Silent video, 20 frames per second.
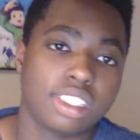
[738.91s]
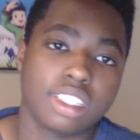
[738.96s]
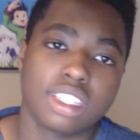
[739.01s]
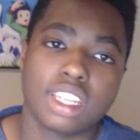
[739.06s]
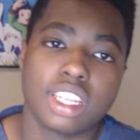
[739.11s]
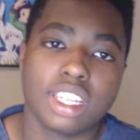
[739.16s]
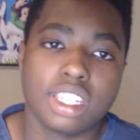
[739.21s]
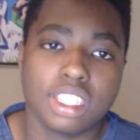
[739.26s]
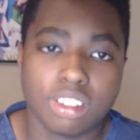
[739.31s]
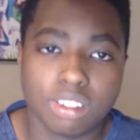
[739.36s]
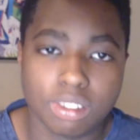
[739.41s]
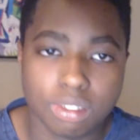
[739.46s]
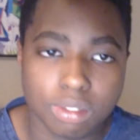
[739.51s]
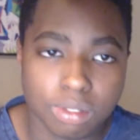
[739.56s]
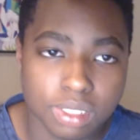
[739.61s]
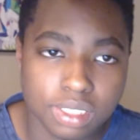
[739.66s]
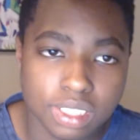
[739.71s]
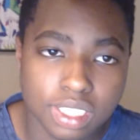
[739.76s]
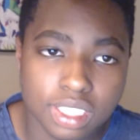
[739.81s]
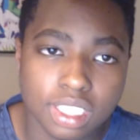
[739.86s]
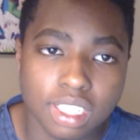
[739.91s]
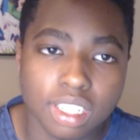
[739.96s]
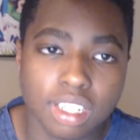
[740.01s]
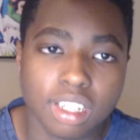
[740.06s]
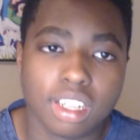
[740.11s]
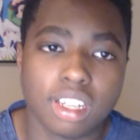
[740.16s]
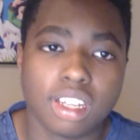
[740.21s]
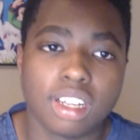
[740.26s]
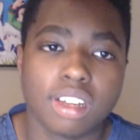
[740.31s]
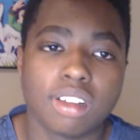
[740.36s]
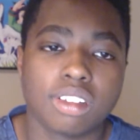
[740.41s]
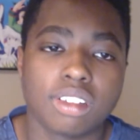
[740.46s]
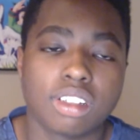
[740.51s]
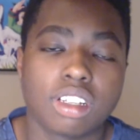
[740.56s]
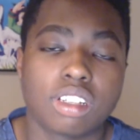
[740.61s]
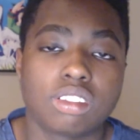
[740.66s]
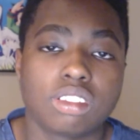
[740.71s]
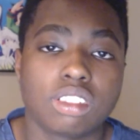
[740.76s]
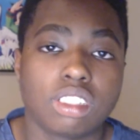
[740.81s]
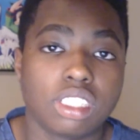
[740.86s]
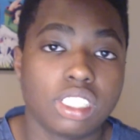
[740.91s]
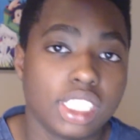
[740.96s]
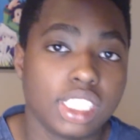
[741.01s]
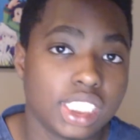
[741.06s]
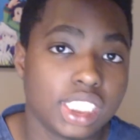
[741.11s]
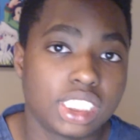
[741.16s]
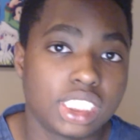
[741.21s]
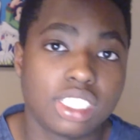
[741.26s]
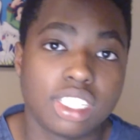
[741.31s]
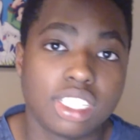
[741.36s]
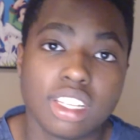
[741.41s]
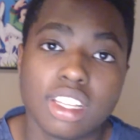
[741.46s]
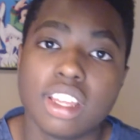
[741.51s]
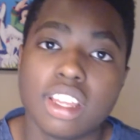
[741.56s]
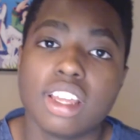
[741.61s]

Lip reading: he was in the unleashed